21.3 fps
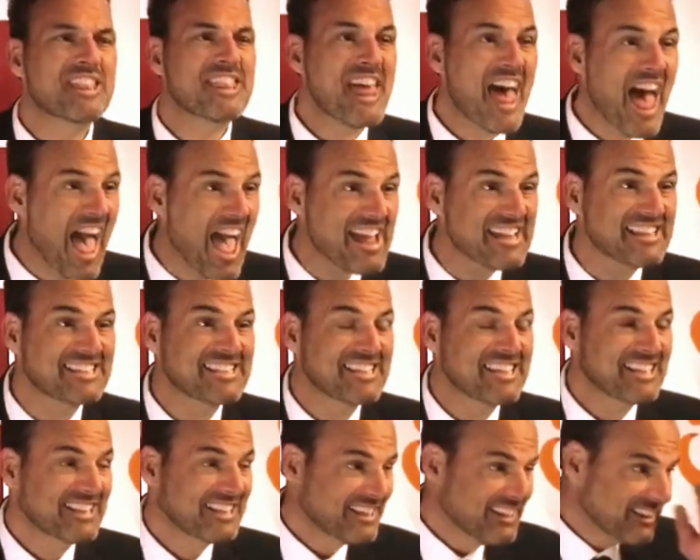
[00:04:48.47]
that?
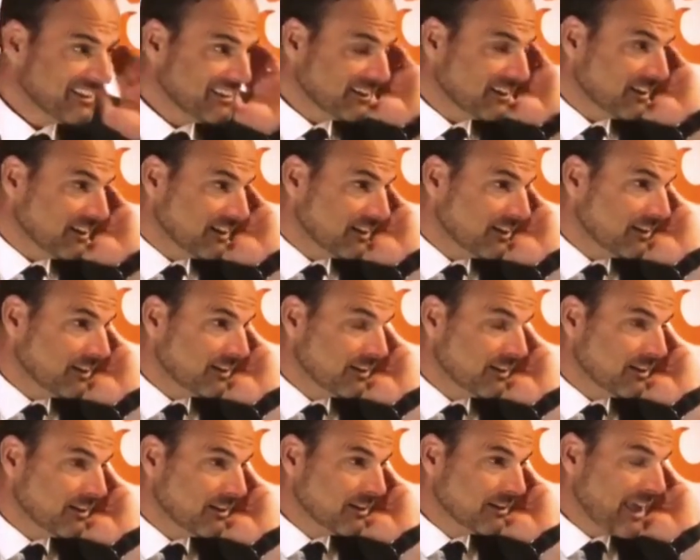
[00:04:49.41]

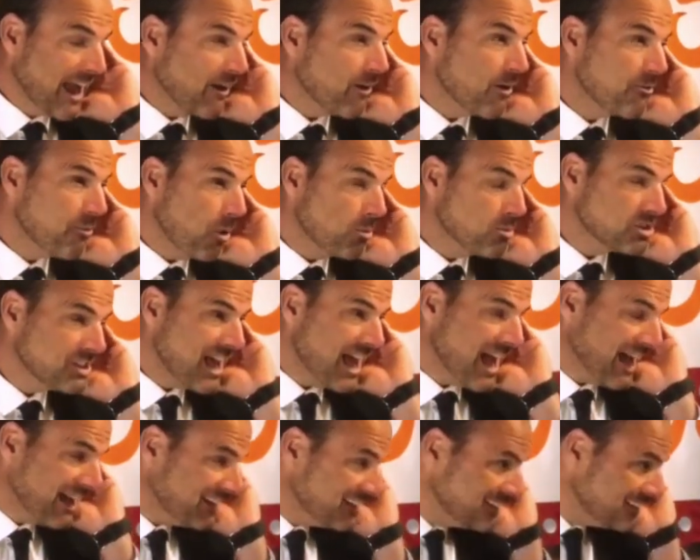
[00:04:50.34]
Gareth, what was
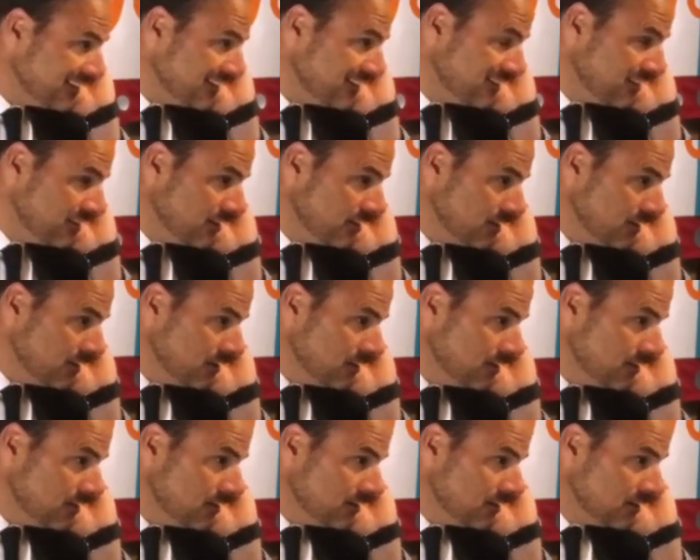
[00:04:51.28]
that?
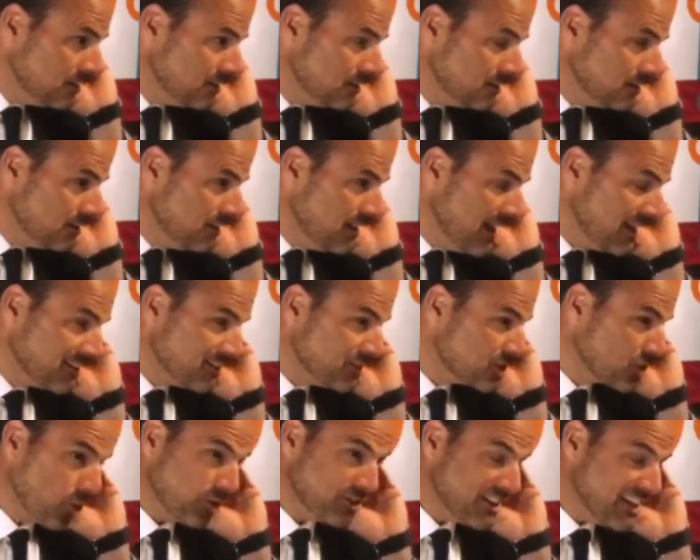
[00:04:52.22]
Yeah,
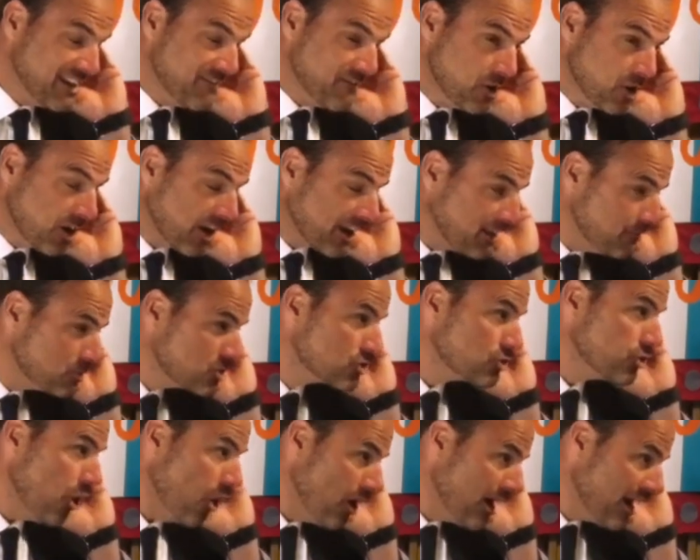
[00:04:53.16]
Scott didn't even look like he was
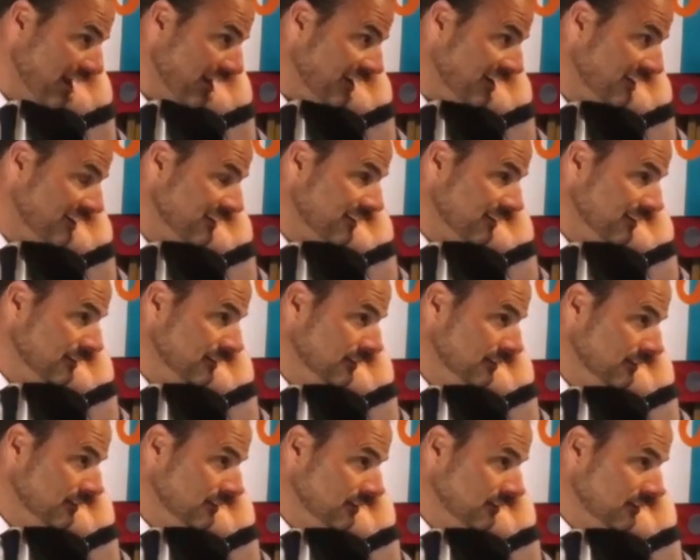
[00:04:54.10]
trying.
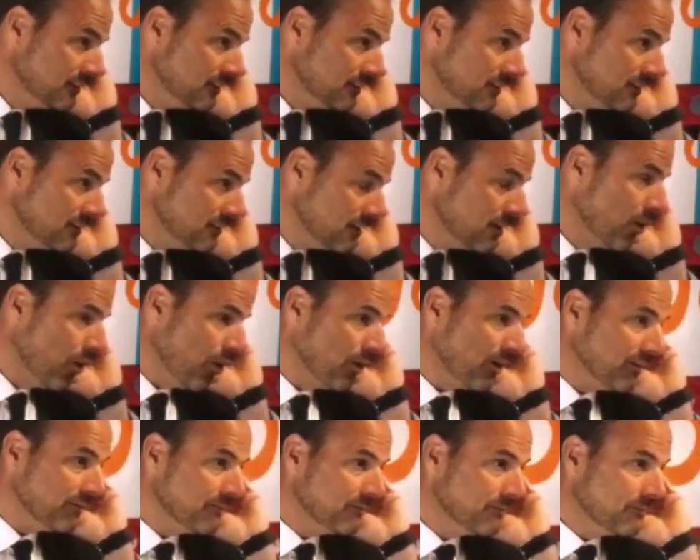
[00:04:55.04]
Right,
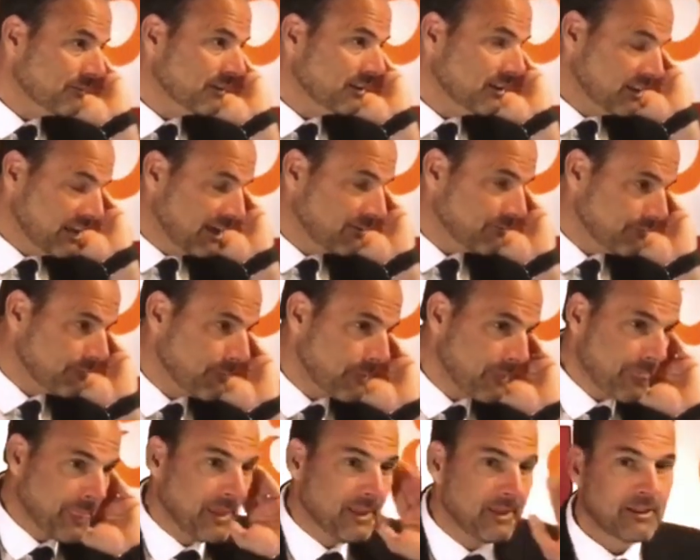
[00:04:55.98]
yeah.
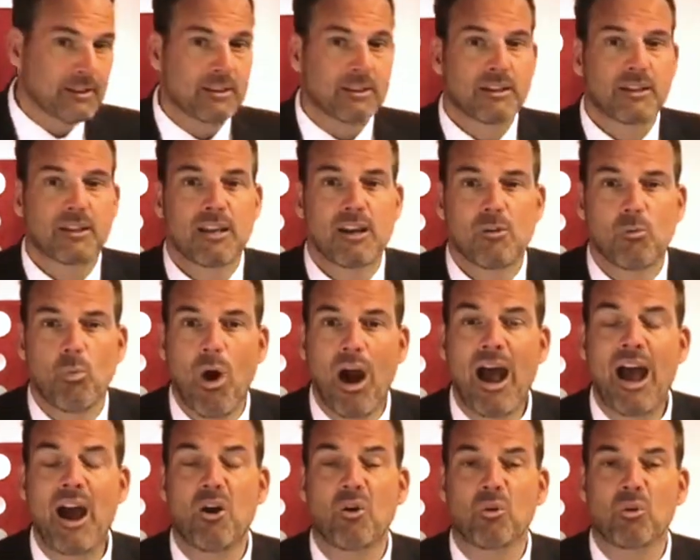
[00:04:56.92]

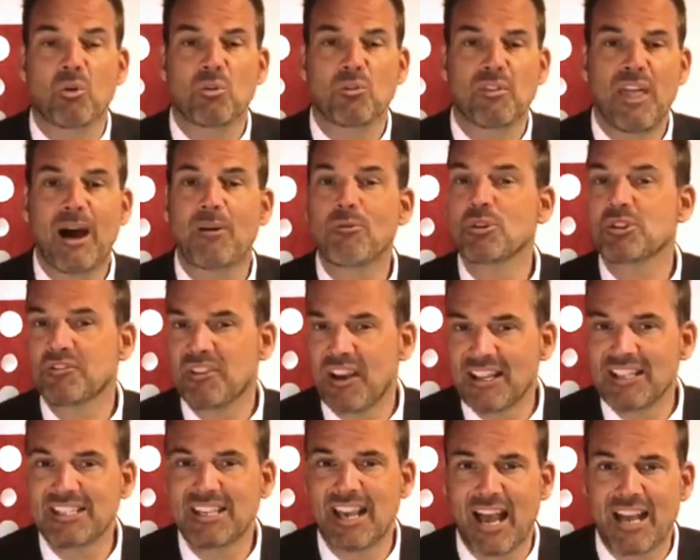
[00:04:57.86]
Wow, that was
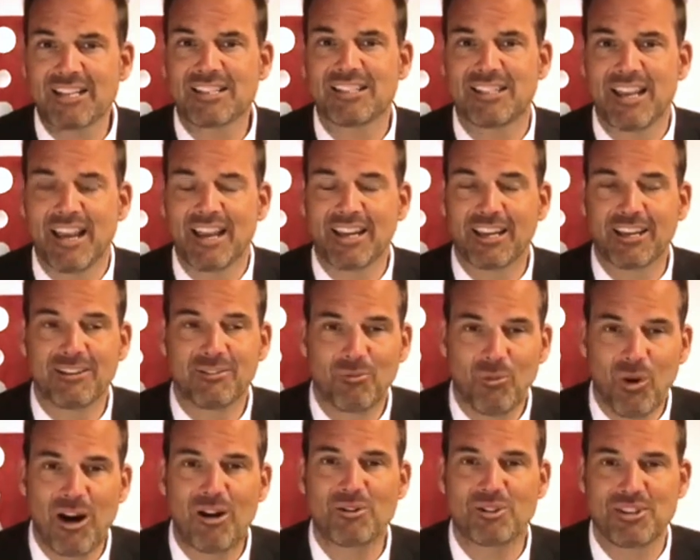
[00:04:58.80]
fantastic.
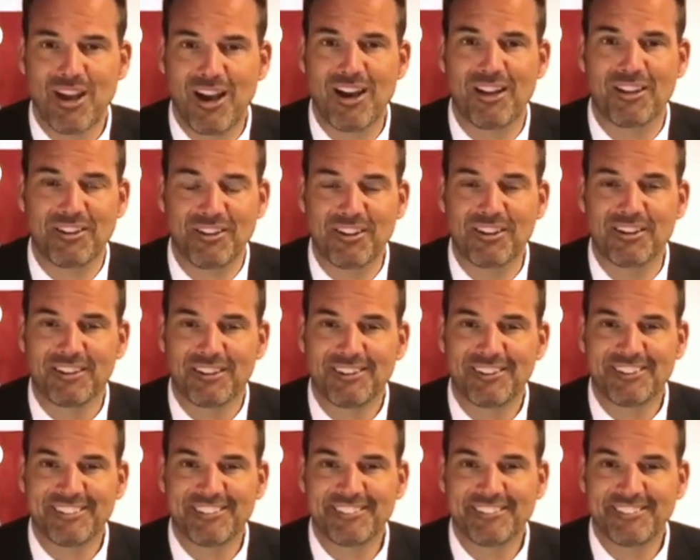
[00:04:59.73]
Well done.
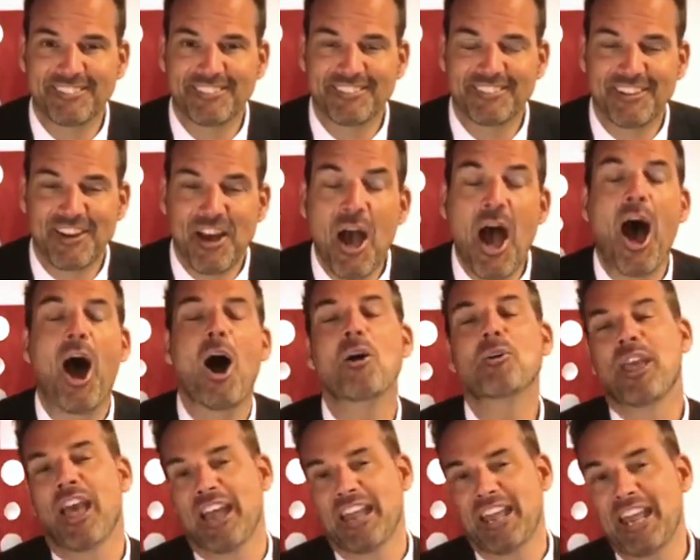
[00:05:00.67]

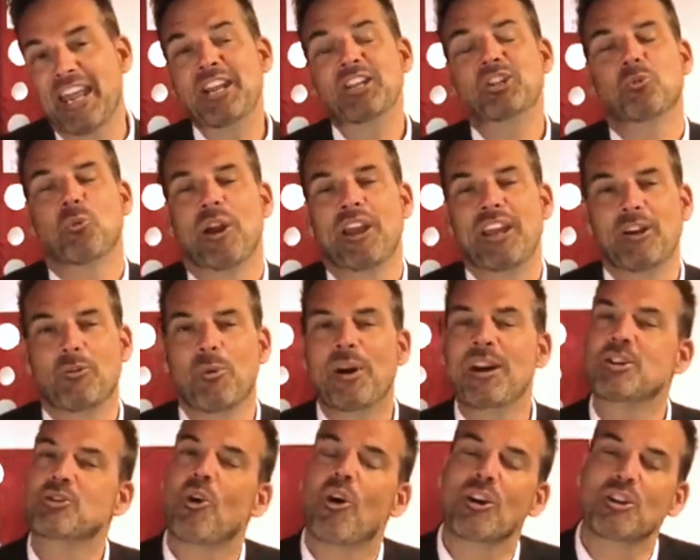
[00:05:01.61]
Okay, each week we
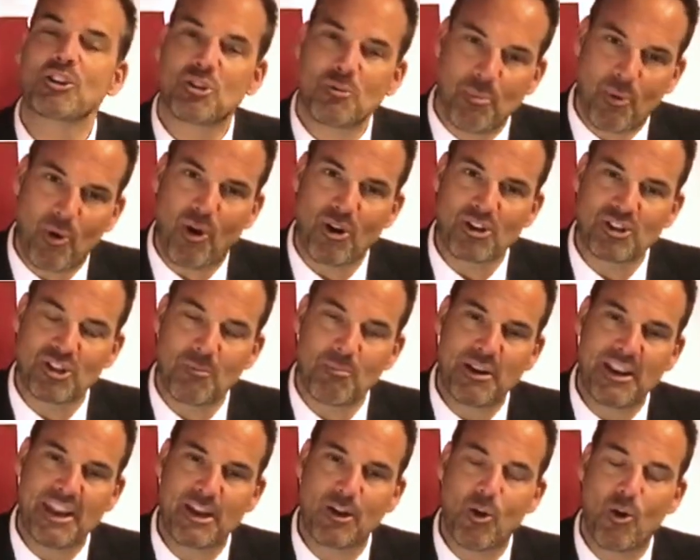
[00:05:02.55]
try and surprise
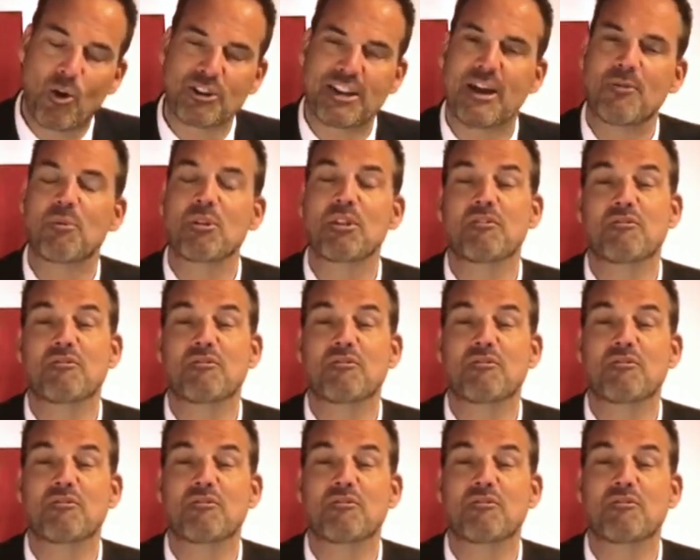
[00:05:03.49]
somebody in lockdown with a